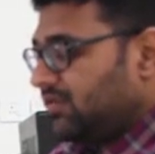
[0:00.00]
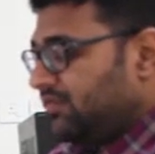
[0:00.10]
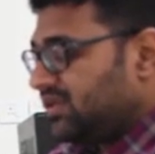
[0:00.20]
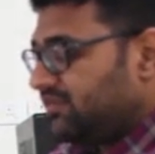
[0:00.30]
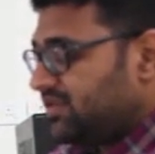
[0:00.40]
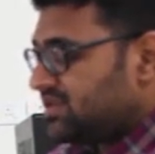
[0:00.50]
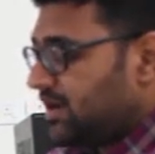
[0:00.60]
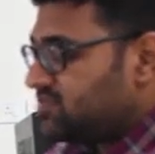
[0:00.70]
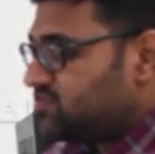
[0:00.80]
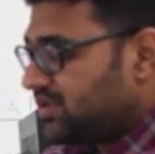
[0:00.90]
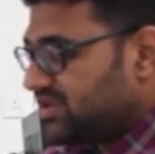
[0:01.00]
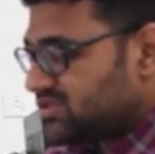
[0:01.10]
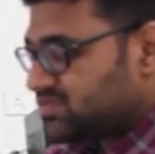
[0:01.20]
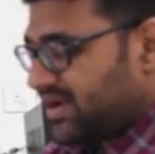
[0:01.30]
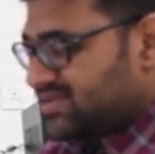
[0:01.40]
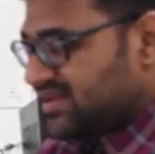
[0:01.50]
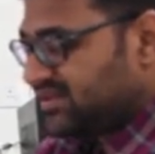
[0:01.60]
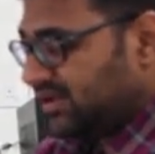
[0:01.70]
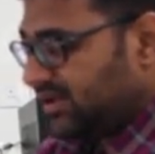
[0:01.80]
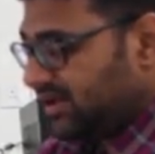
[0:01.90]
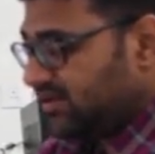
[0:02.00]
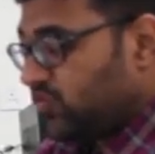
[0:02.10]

which comes with this MySignal Kit,